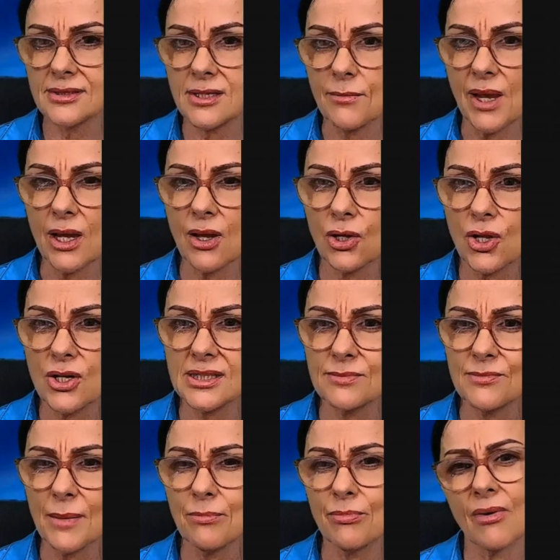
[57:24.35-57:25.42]
Somehow I lost
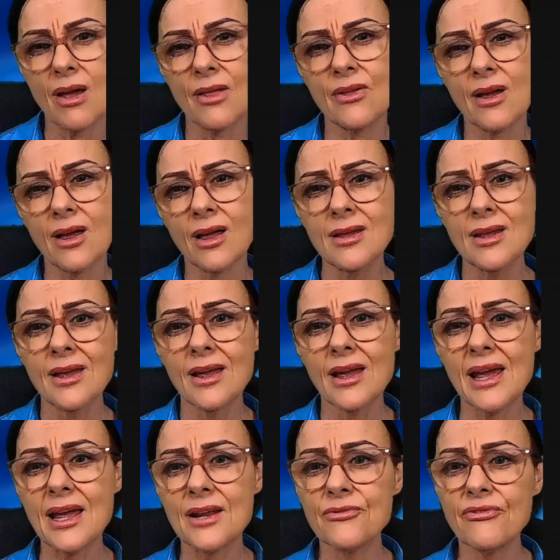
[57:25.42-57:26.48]
my brother
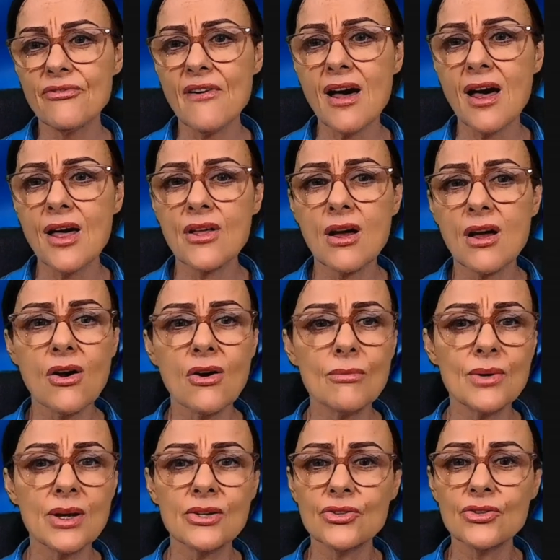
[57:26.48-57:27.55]
and father. Oh,
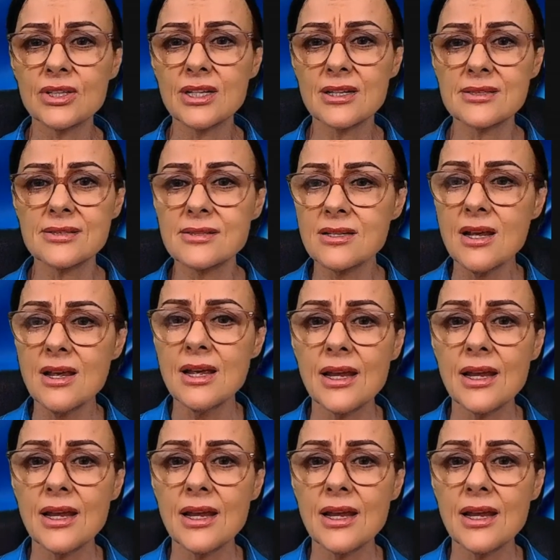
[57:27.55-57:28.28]
my goodness.